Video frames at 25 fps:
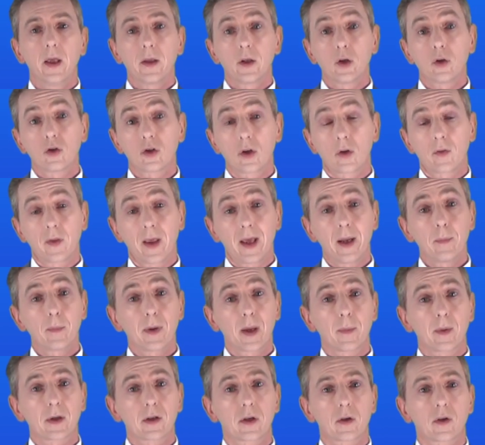You should then be
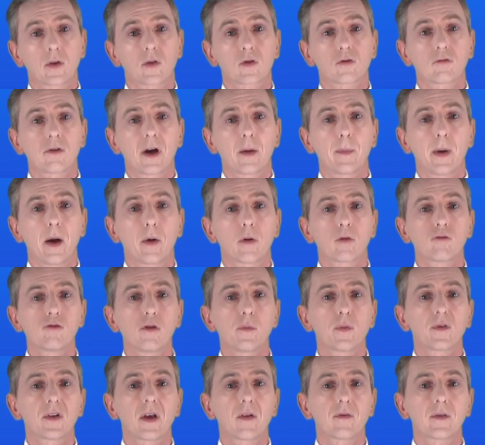able to describe how
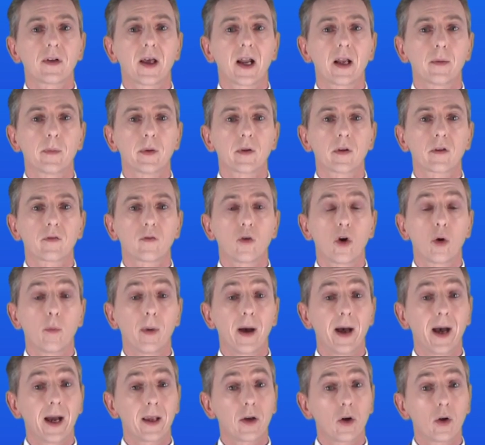group 7 elements form
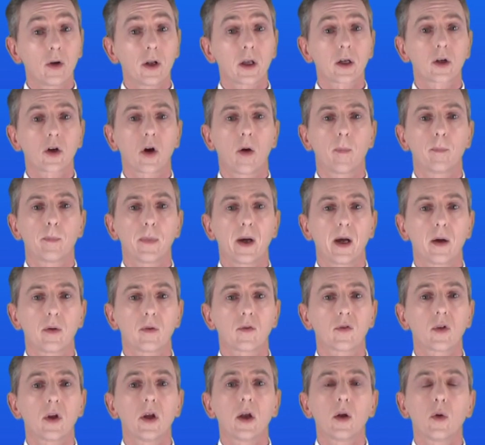ionic
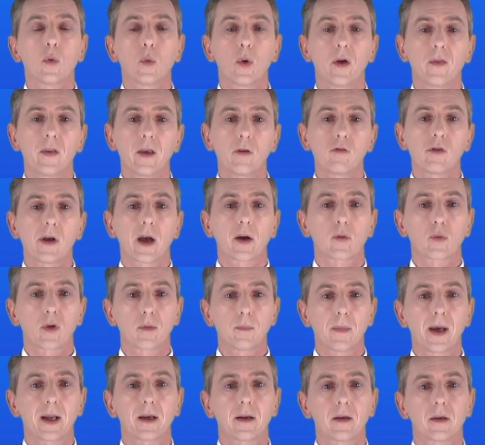compounds when they react with
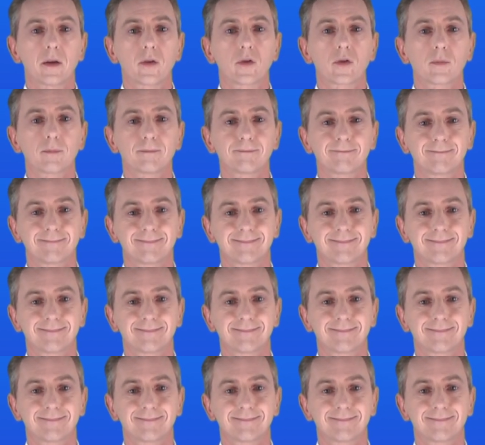metals.